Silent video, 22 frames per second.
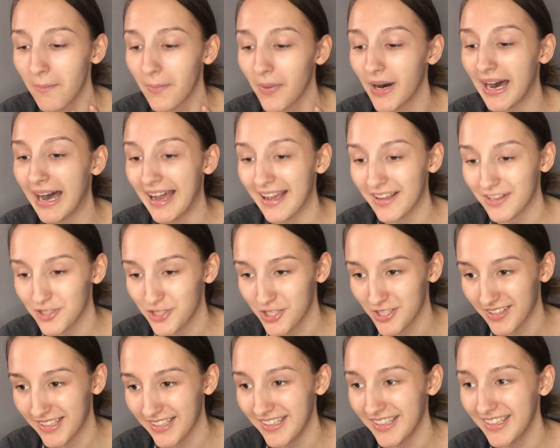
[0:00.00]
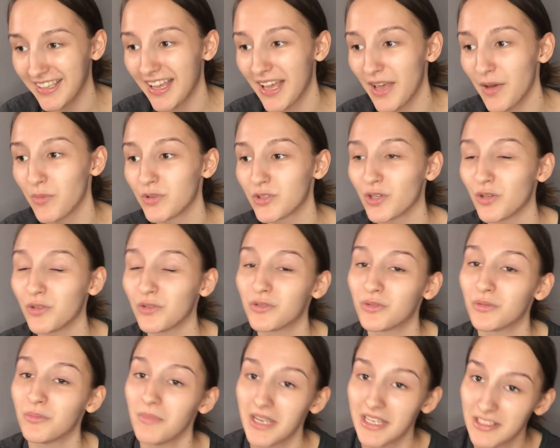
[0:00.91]
But actually, it was
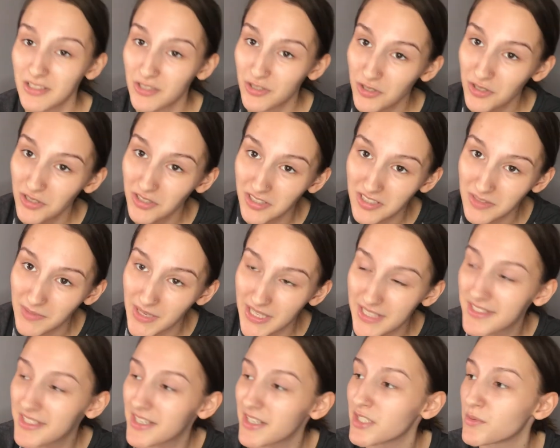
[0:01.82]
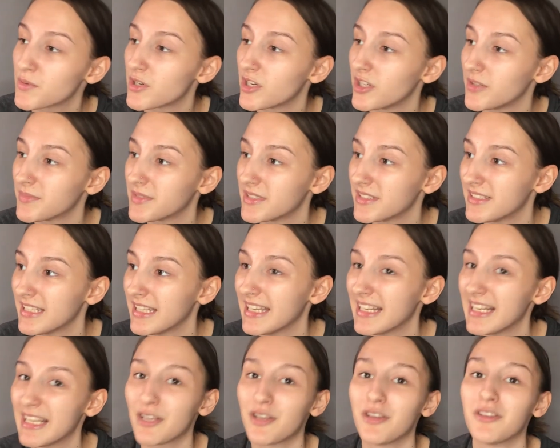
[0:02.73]
also mine too, because my skills were not up to date
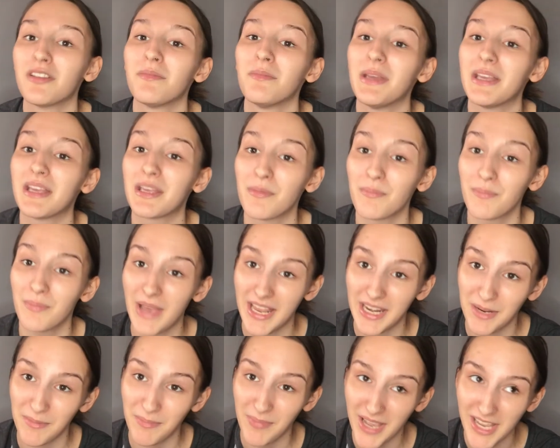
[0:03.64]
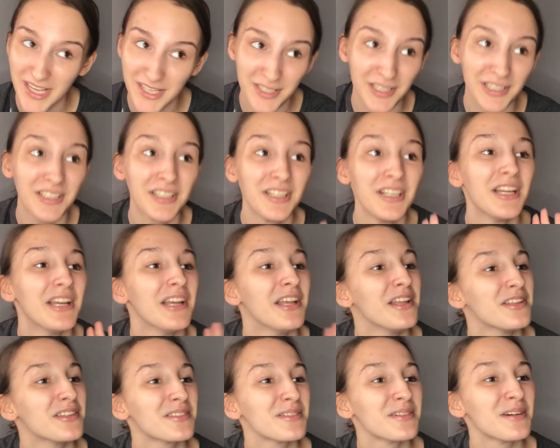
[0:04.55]
and I couldn't make it any better.
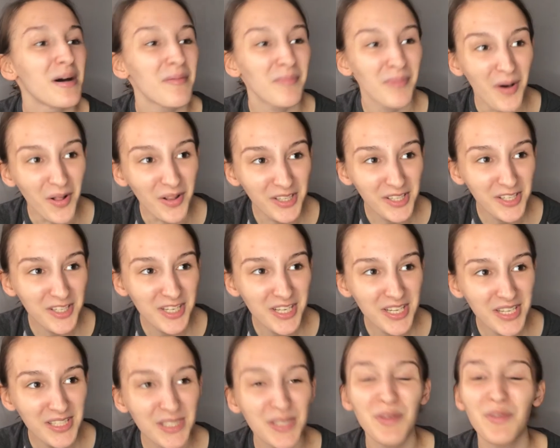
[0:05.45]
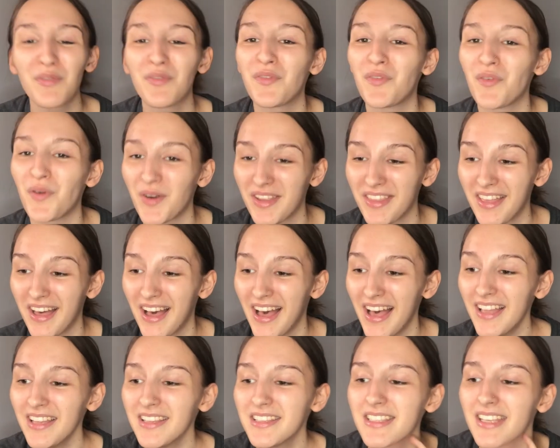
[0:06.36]
So apologies for
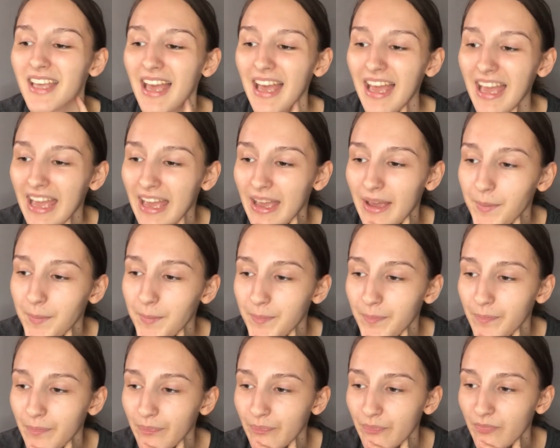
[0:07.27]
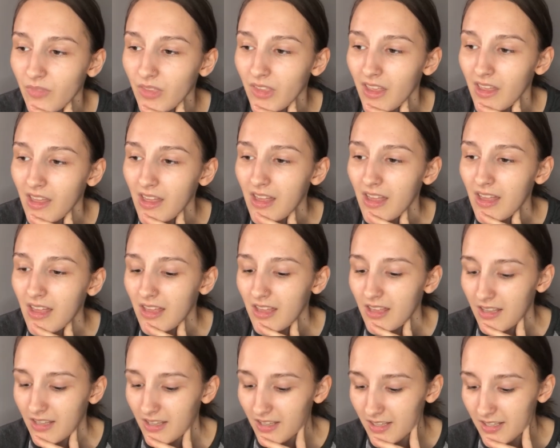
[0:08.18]
that.
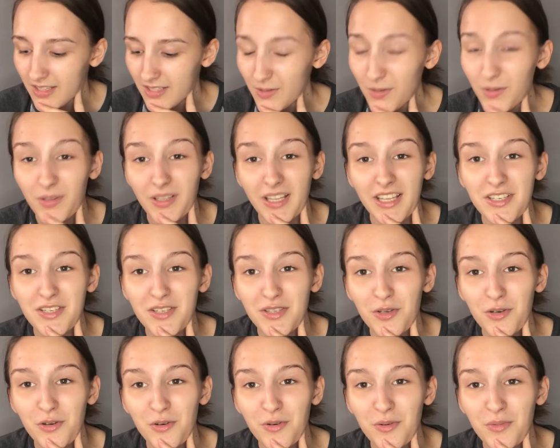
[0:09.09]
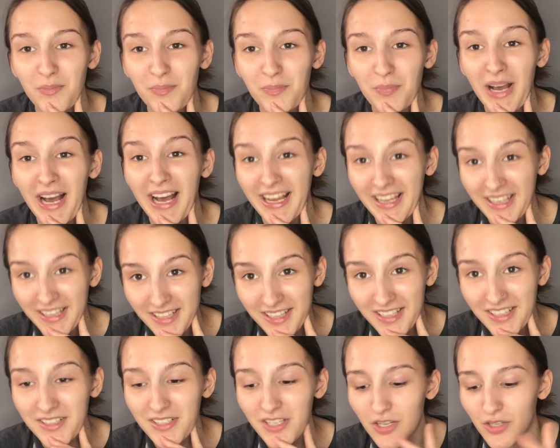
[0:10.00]
So let's just hope I
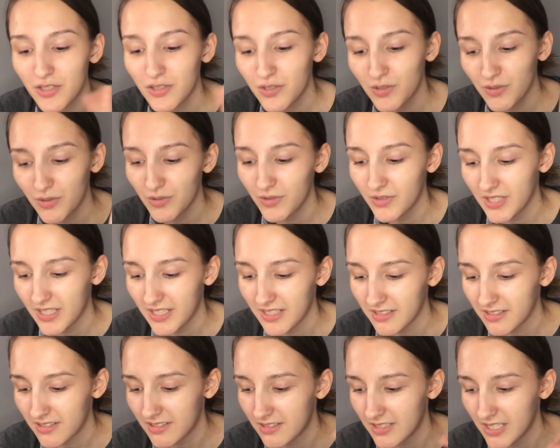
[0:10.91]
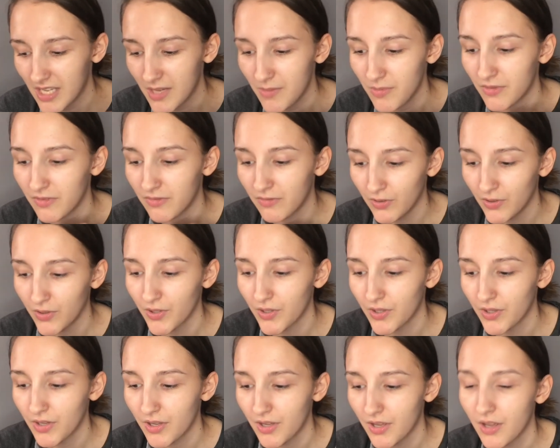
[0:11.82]
can do this type of
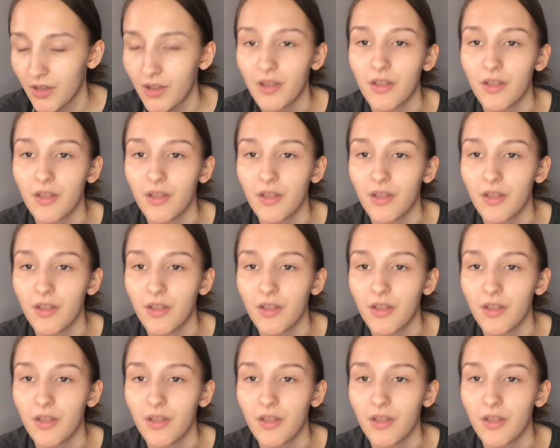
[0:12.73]
look